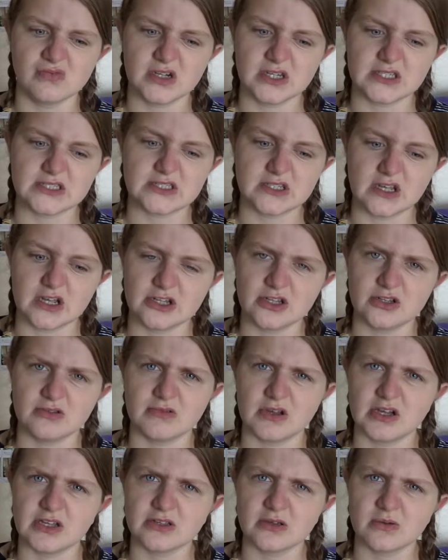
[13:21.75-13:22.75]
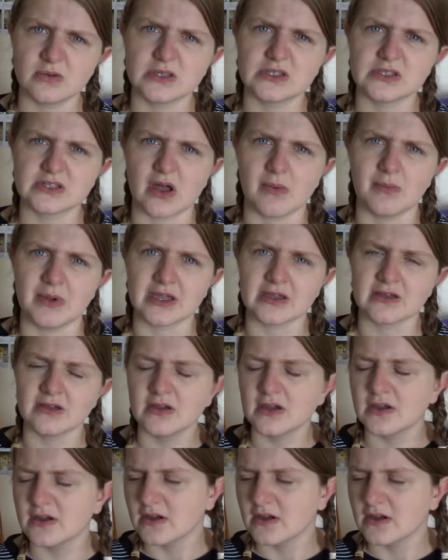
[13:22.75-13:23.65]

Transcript: I know it's coming.